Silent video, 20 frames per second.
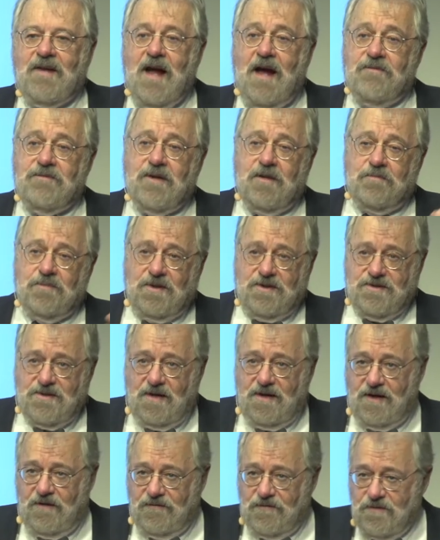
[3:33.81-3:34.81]
I've done books
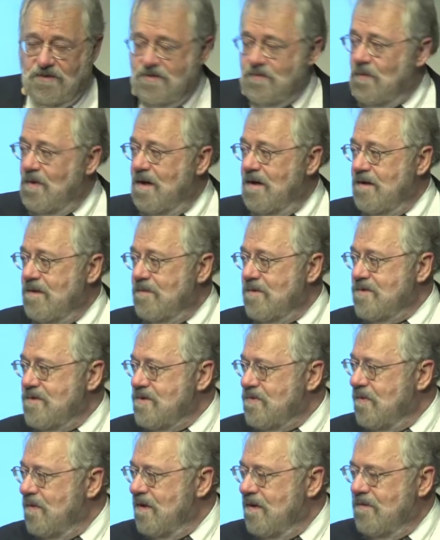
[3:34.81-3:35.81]
on Air Force One, which
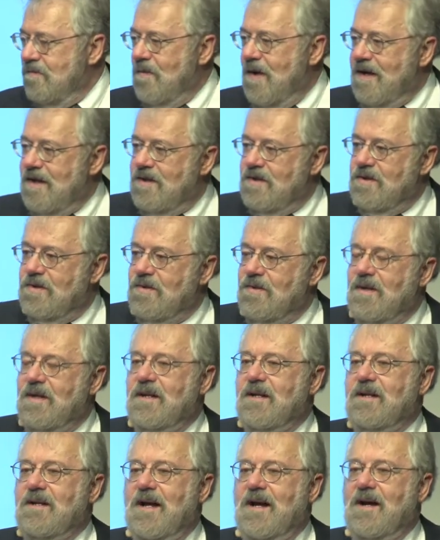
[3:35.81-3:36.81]
is one way to do it,
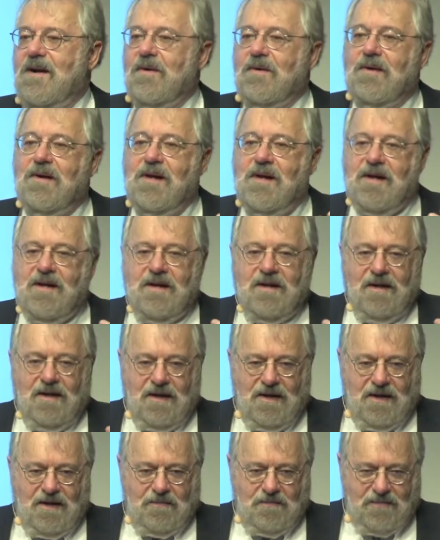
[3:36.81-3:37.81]
and now
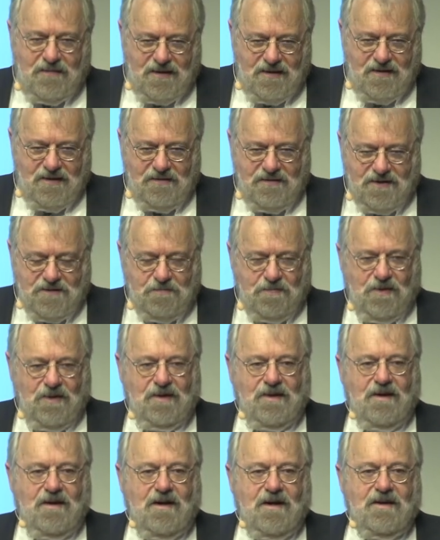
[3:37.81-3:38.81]
um, this
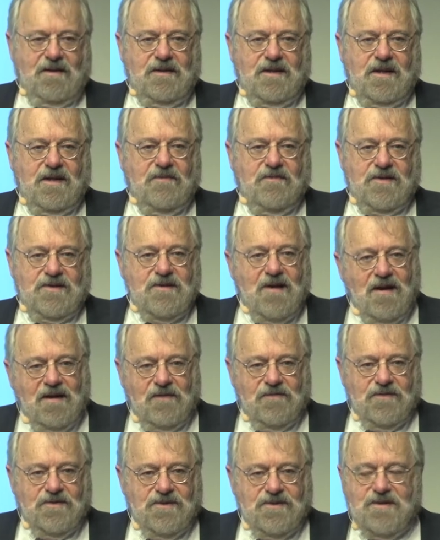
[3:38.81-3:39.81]
book on the
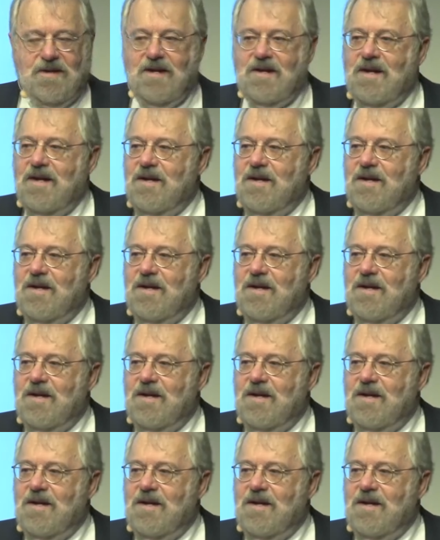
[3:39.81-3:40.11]
photographers.